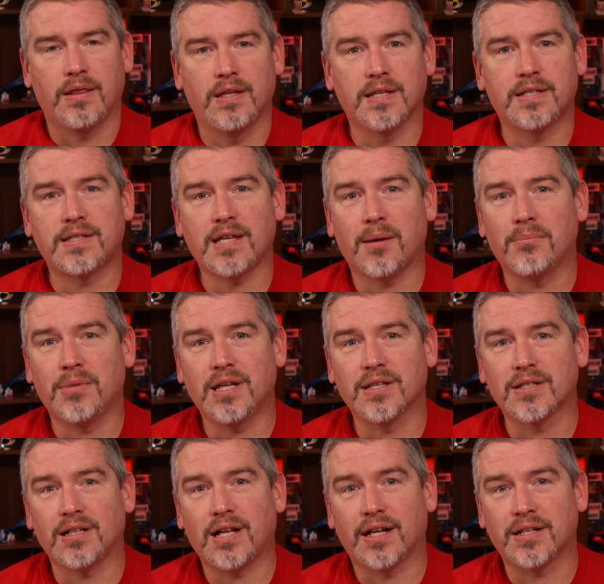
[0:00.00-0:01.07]
This set means
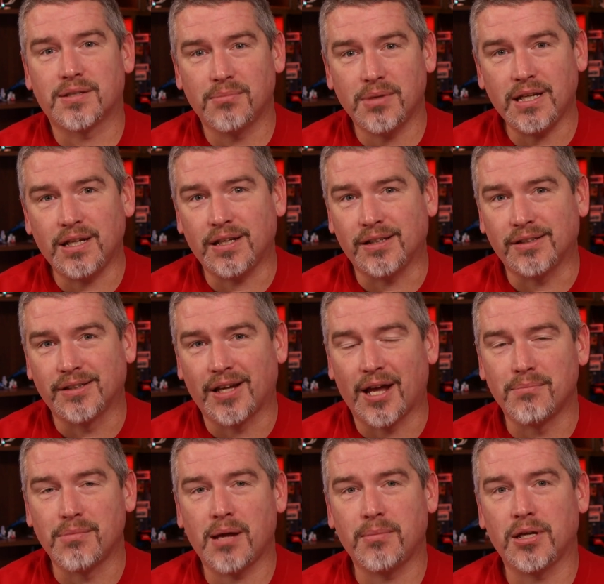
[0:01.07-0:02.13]
a lot to me,
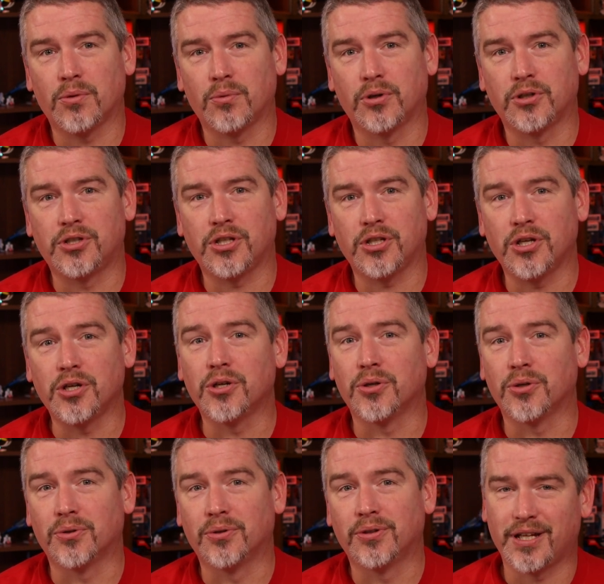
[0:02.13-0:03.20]
and maybe it would to
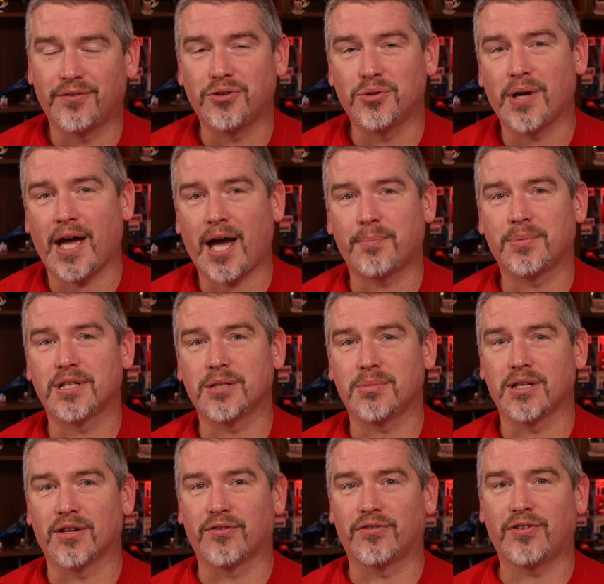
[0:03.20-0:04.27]
you if you happen to
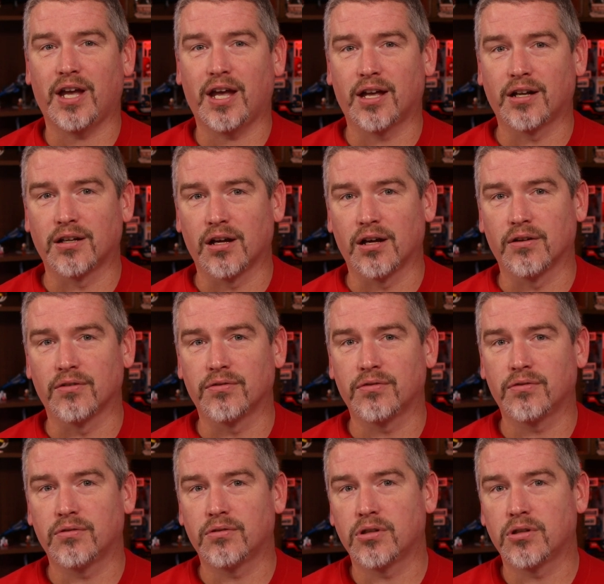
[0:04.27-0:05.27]
be a fan of...